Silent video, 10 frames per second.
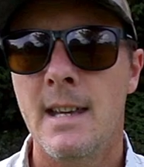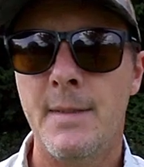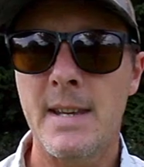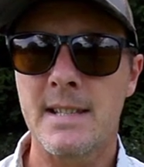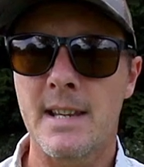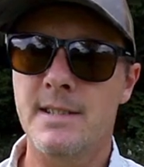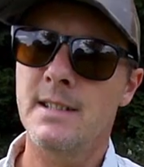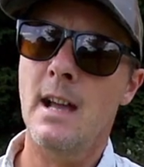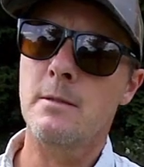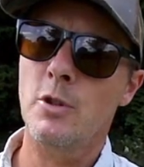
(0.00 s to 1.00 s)
this
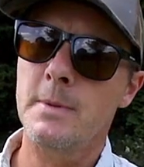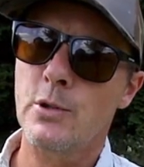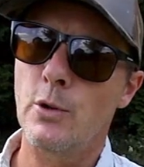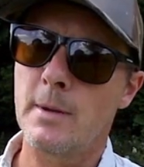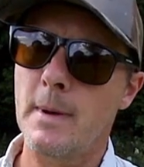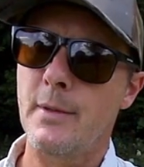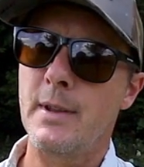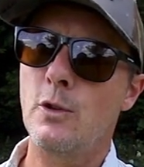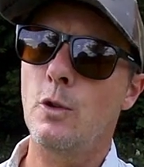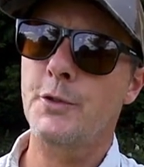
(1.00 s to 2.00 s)
lesson, I'm going to be talking about a
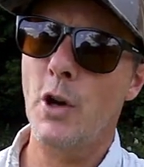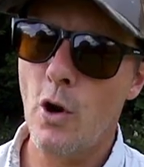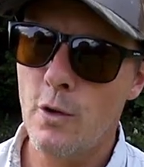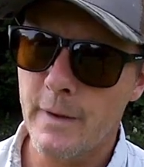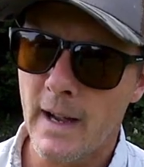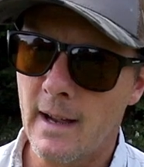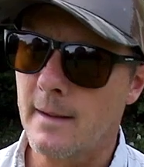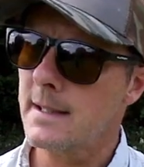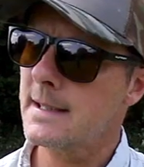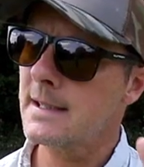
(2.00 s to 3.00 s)
thing called
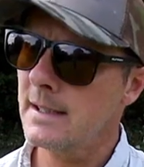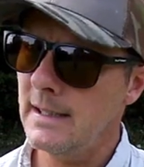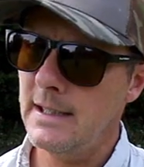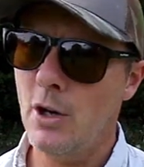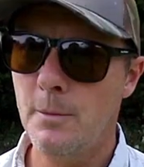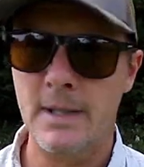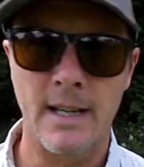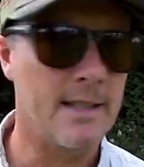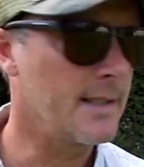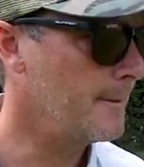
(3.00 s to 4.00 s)
overhang, slightly
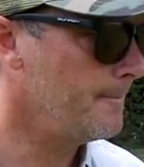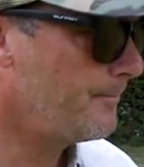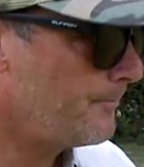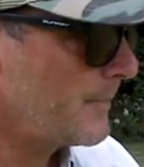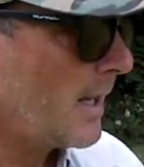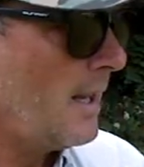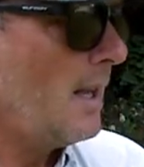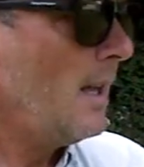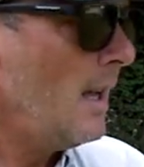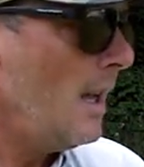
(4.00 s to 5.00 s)
complicated.
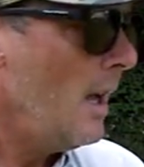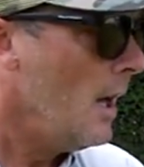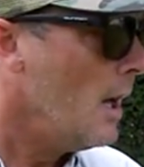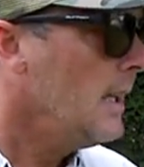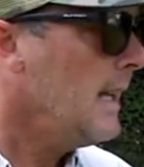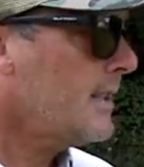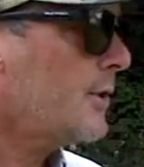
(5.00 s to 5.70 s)
Let's